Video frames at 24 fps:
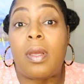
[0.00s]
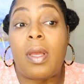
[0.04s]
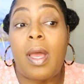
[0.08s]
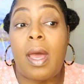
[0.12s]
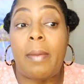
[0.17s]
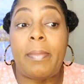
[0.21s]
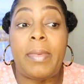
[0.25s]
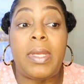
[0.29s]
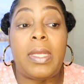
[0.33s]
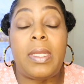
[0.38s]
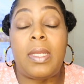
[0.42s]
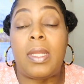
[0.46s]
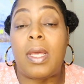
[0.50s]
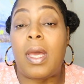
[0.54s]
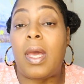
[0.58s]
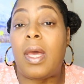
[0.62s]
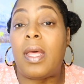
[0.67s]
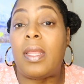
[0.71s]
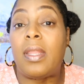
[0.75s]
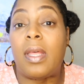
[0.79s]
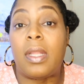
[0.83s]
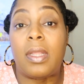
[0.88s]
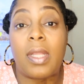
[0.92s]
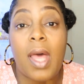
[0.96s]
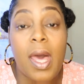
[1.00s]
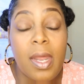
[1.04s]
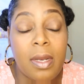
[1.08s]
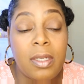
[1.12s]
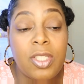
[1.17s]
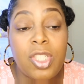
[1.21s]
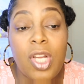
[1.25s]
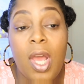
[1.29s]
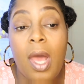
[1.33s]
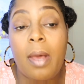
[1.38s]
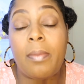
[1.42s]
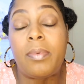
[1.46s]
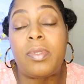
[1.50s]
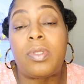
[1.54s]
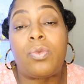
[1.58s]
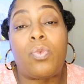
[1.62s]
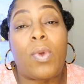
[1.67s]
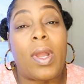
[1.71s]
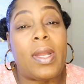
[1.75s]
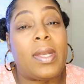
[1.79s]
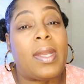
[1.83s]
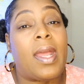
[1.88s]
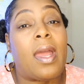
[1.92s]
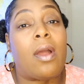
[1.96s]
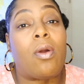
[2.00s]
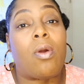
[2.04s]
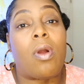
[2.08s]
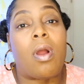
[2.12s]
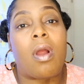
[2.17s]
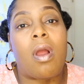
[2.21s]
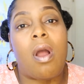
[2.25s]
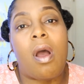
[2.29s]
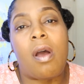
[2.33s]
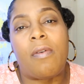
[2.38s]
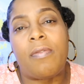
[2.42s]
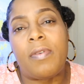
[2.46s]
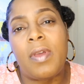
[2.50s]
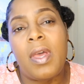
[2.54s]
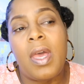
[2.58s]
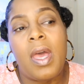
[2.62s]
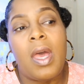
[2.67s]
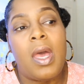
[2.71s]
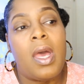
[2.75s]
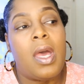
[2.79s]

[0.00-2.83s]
I mean, a lot of jobs right now are off